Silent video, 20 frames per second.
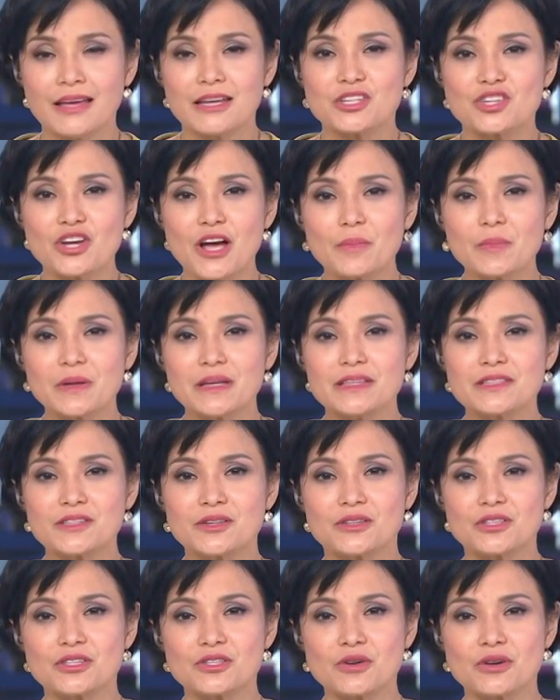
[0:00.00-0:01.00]
Japanese
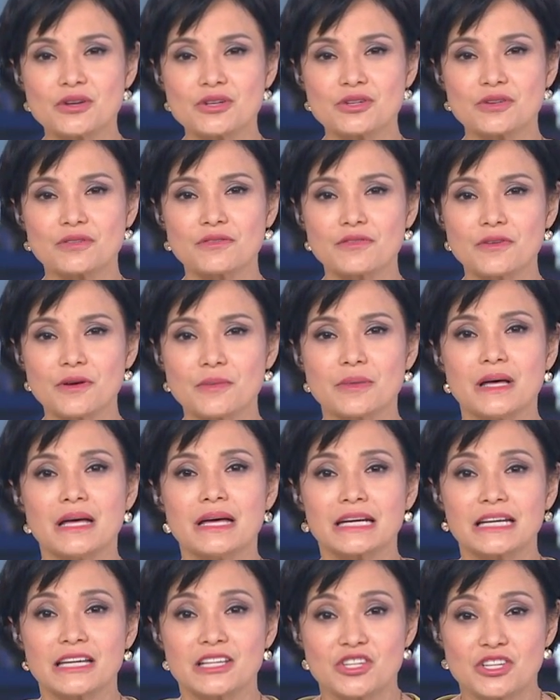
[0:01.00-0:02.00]
construction firm
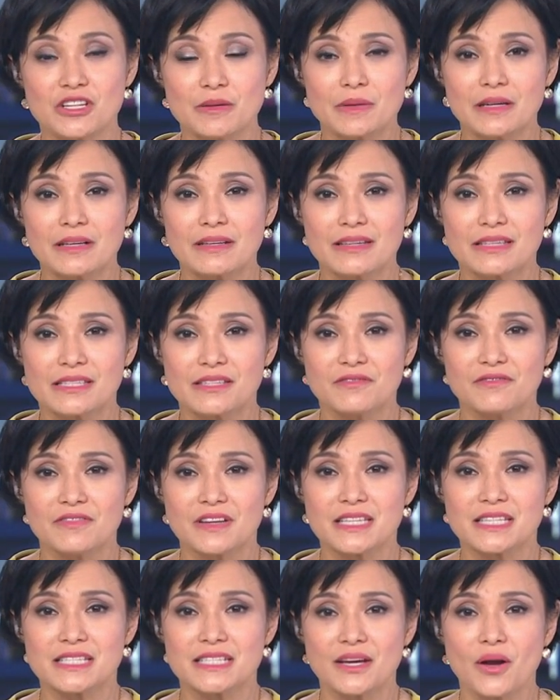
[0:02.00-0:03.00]
Kajima is
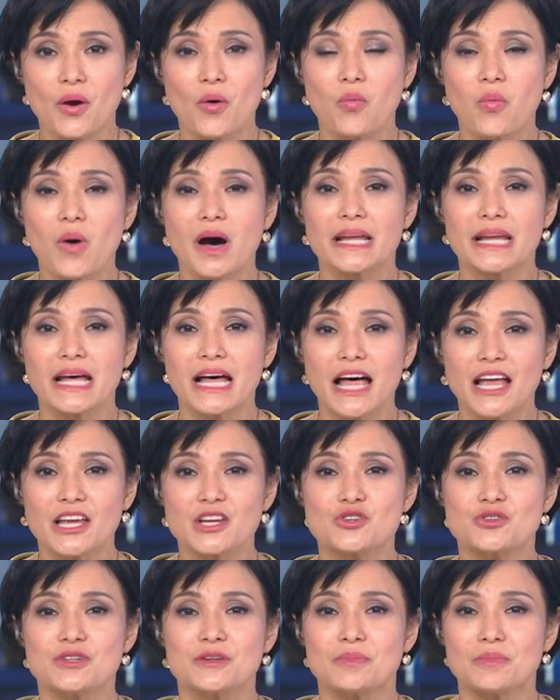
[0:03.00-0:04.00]
investing
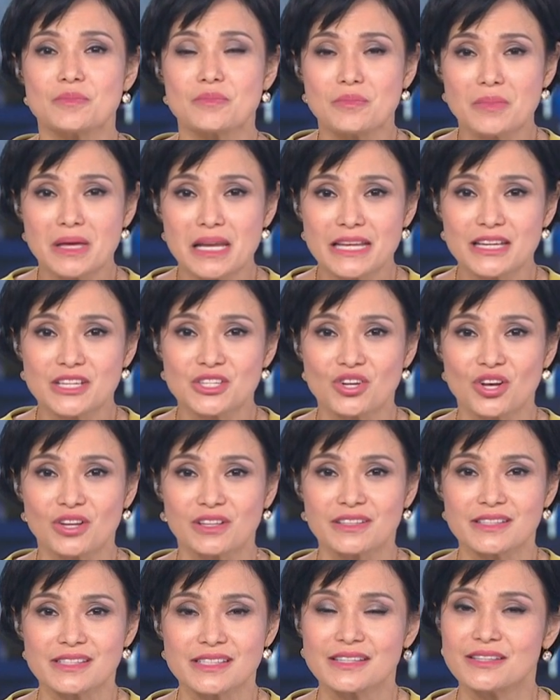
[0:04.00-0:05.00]
$100 million
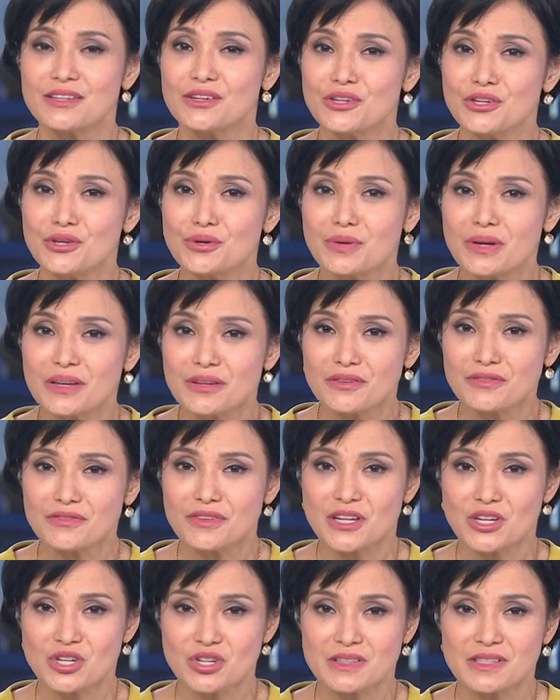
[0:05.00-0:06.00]
in a new
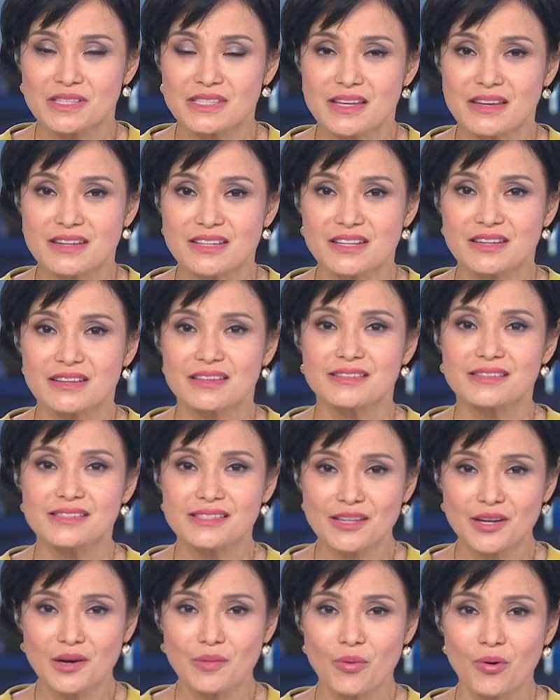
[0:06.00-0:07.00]
innovation center in
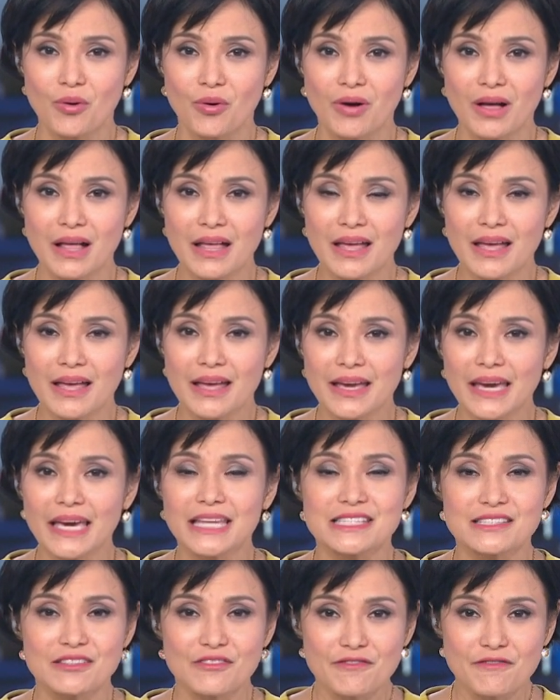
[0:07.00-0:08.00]
Singapore.
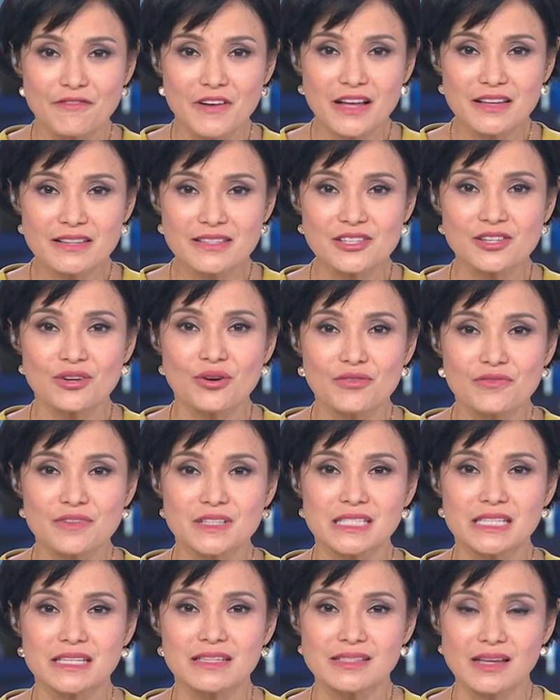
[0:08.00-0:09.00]
It's the first
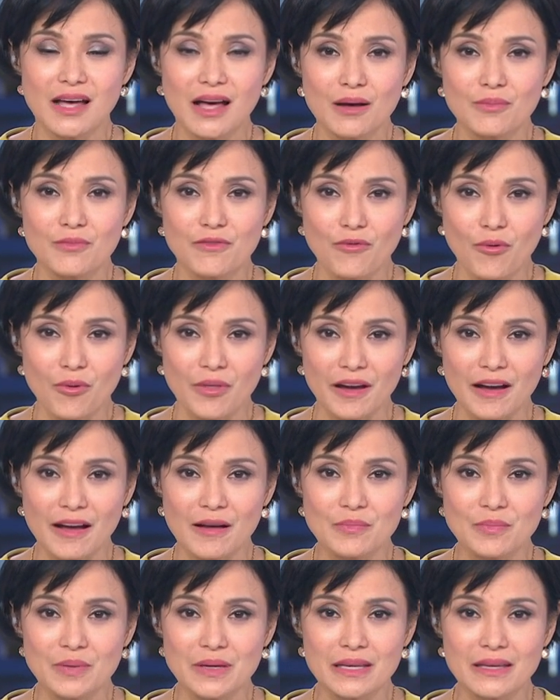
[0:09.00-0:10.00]
overseas hub for the
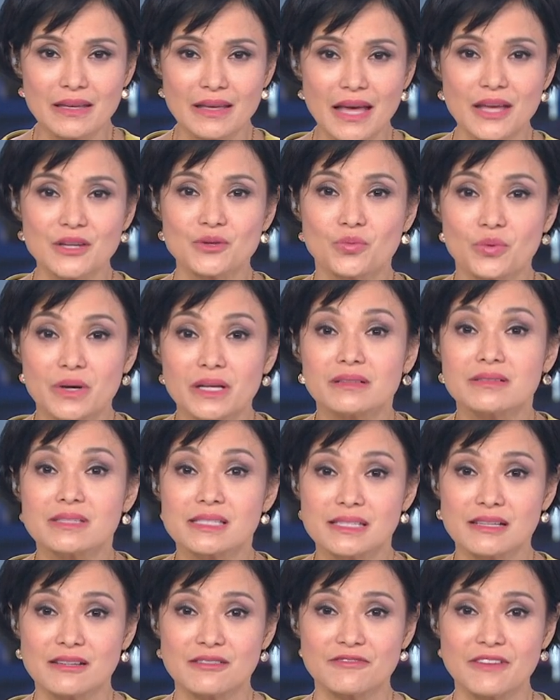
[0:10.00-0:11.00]
company and will
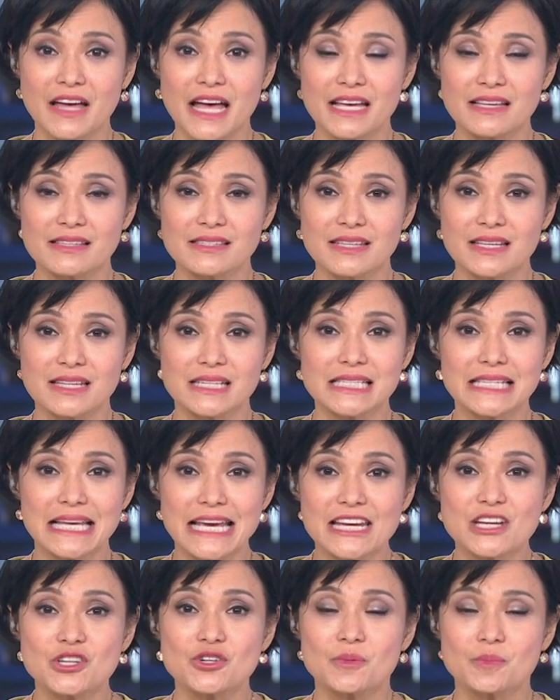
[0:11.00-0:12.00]
serve as its
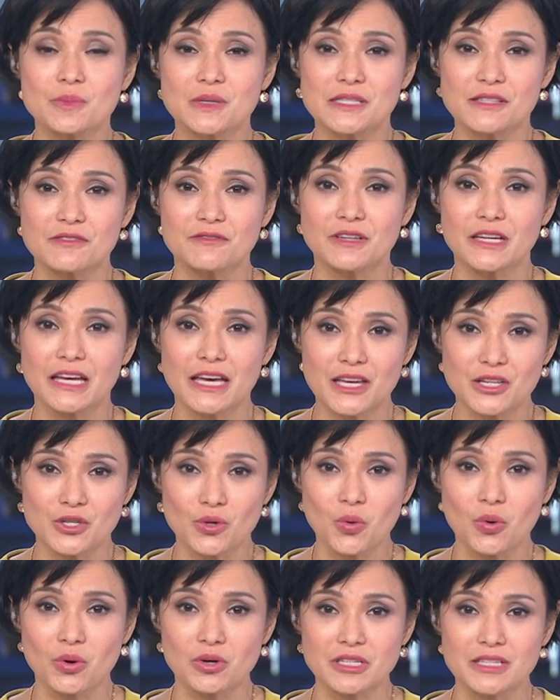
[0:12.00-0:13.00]
Asia Pacific
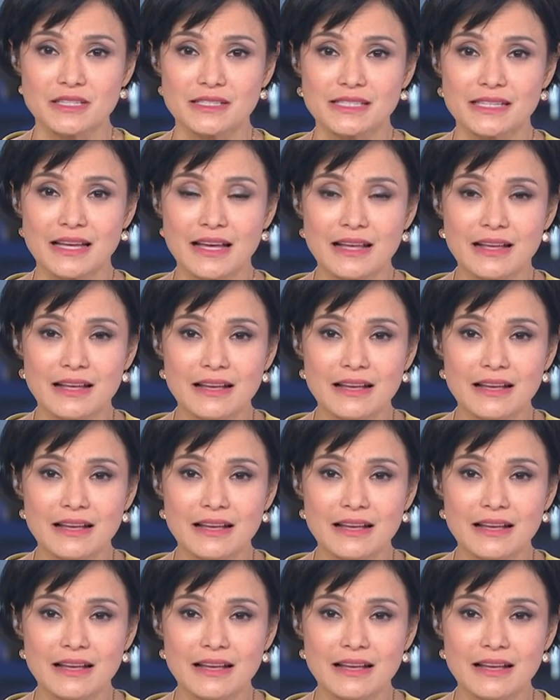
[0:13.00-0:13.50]
headquarters.